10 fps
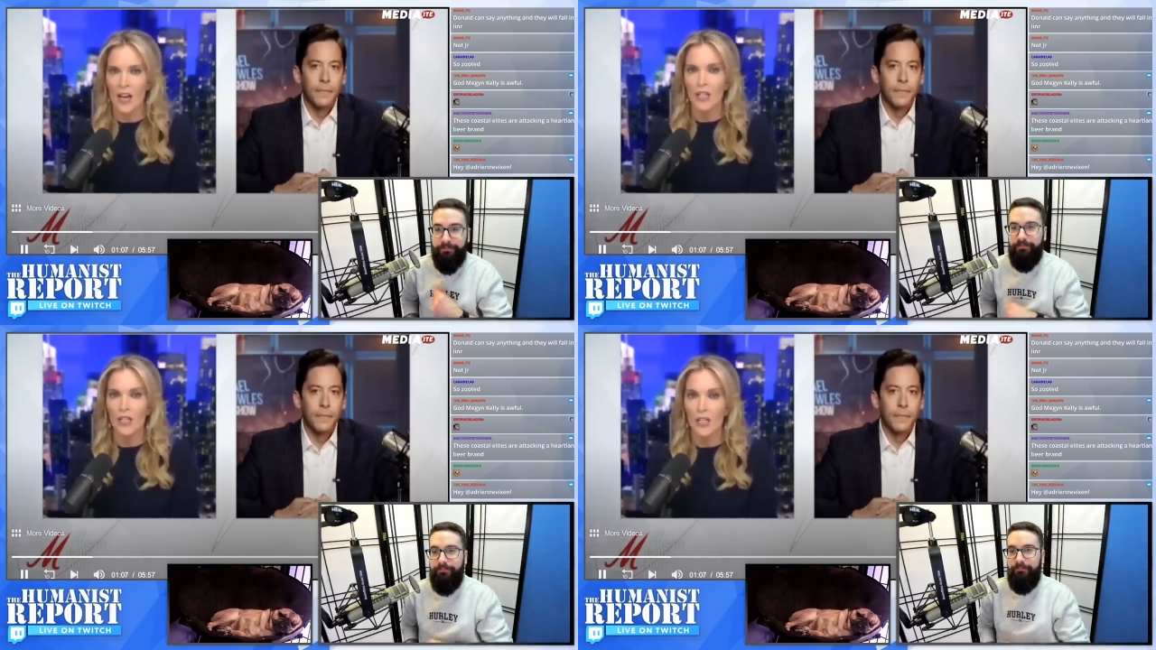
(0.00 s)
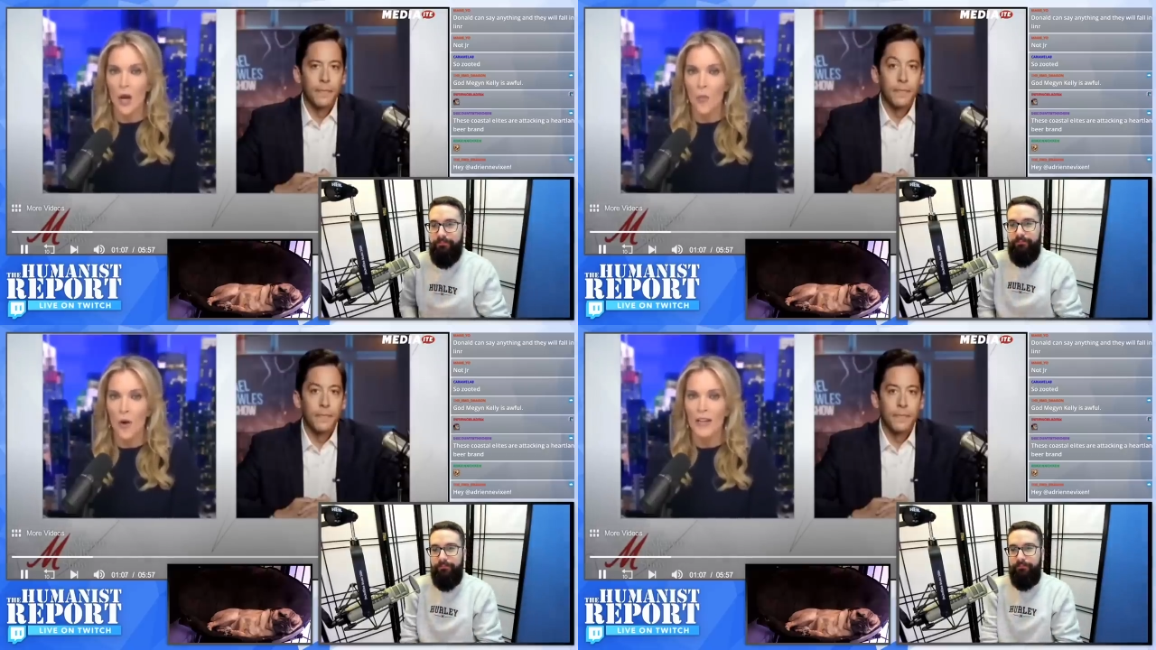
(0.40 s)

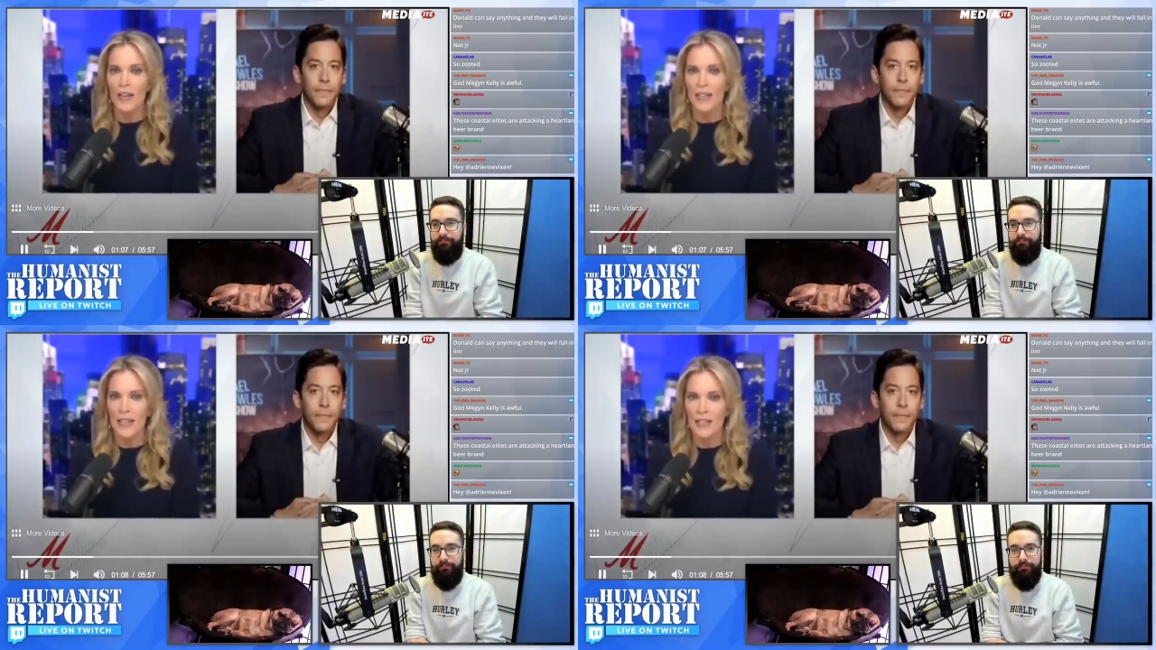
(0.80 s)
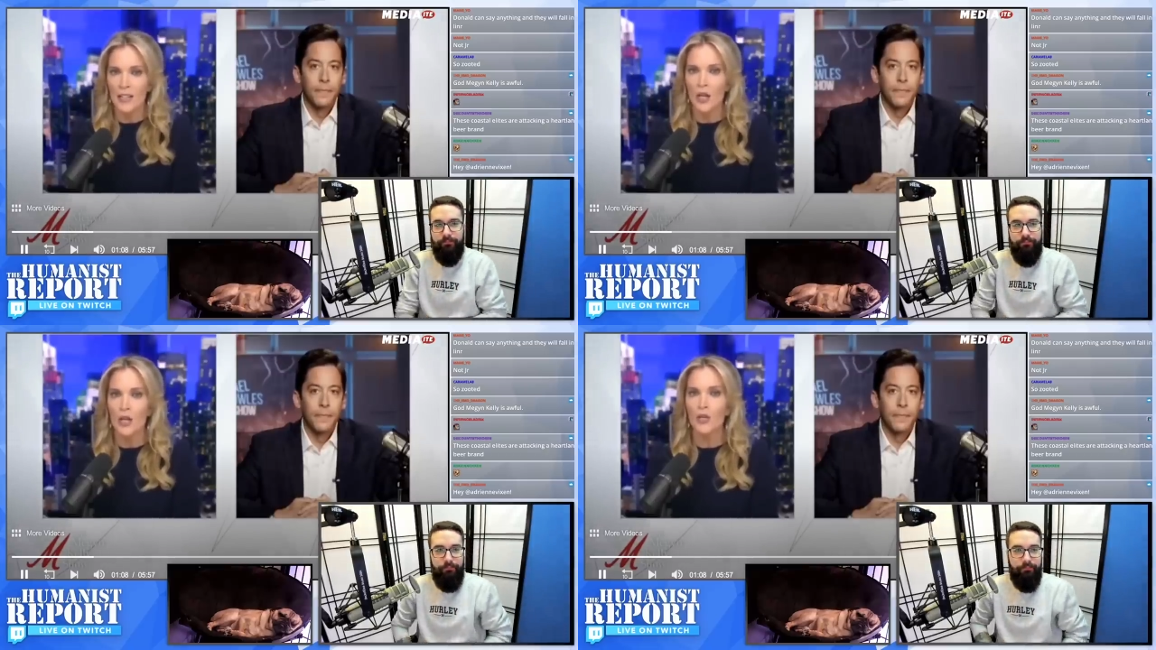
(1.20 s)
Speaker 1: Someone
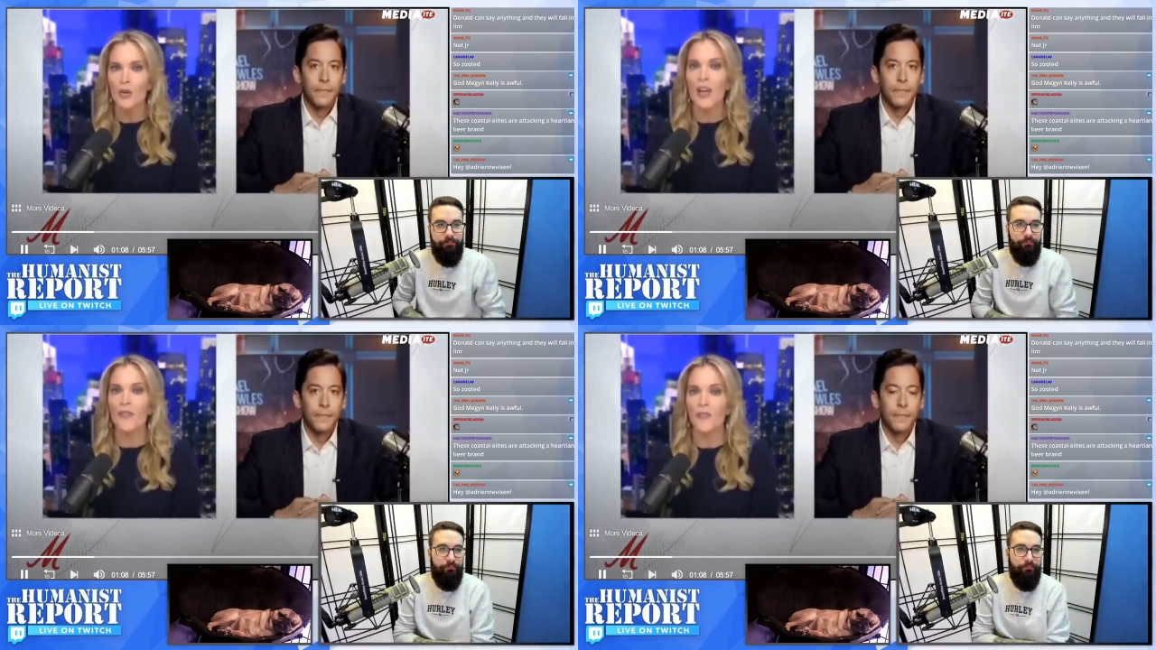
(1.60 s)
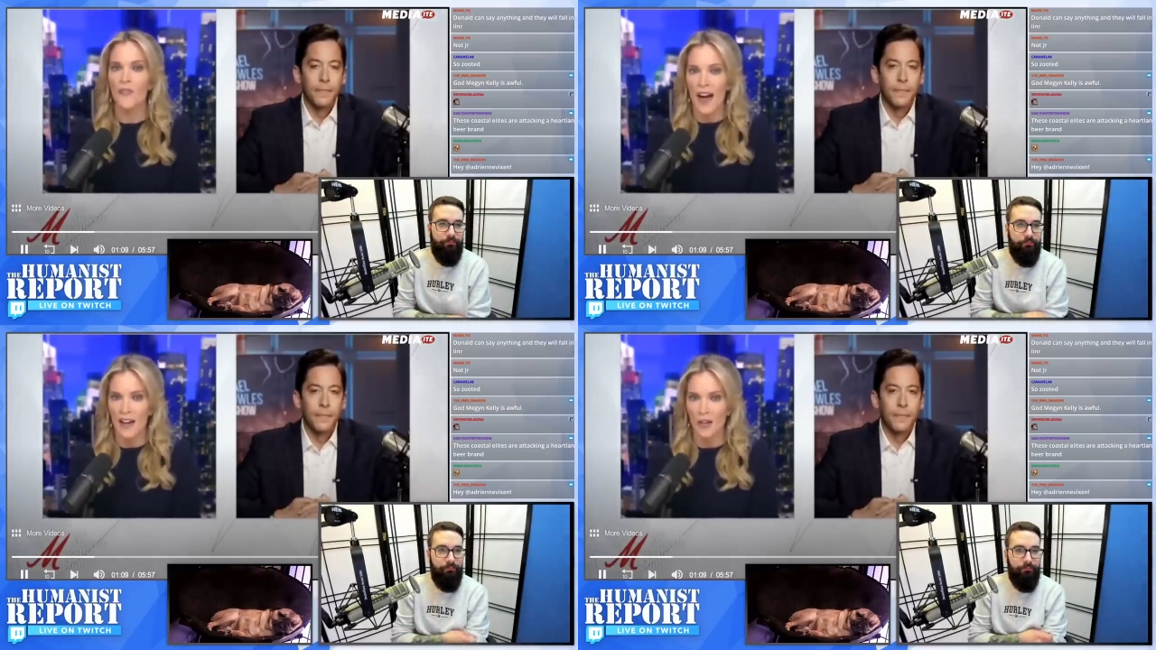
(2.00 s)
needs to get
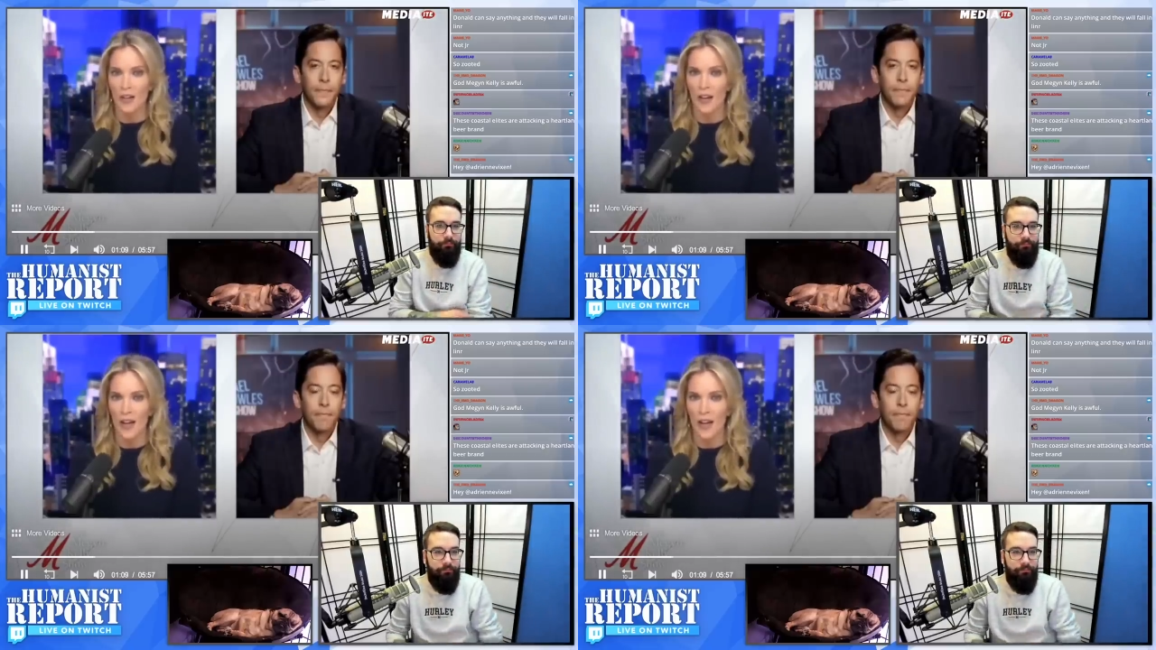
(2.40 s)
fired